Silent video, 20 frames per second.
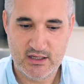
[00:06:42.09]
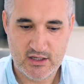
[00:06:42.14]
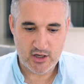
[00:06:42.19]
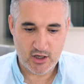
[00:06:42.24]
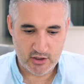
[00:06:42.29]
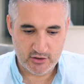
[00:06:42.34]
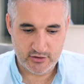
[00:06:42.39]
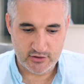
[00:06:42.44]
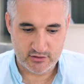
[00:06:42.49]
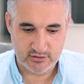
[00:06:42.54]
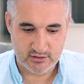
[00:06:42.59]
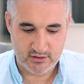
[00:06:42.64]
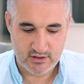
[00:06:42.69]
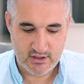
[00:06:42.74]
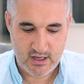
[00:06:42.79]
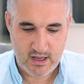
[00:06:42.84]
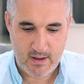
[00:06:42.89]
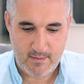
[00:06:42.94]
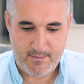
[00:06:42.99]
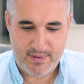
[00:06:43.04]

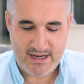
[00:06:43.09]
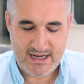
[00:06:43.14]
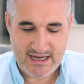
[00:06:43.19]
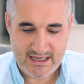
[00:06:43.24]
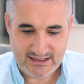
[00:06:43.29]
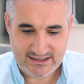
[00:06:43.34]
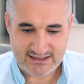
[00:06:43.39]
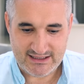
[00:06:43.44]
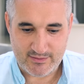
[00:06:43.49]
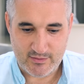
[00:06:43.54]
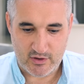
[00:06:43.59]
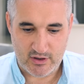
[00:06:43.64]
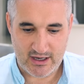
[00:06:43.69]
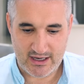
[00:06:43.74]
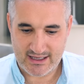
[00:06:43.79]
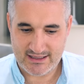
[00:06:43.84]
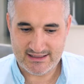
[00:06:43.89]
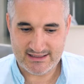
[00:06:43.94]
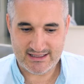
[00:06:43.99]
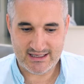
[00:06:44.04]
Gordon, bellissimo.
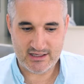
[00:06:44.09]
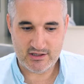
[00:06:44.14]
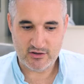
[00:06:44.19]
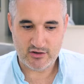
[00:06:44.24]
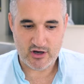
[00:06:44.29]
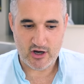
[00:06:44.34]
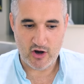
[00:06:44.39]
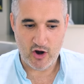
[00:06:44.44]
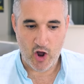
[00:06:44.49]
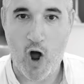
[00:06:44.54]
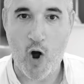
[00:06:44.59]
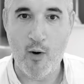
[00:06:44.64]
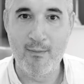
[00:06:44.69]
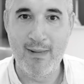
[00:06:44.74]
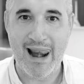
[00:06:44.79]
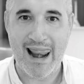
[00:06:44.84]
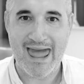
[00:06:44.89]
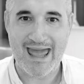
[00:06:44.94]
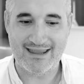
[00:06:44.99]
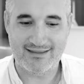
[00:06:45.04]
I can see you're an
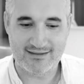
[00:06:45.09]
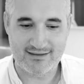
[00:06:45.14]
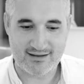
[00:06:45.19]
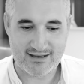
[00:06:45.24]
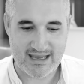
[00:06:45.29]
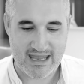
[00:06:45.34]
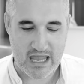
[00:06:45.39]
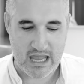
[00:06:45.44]
omelette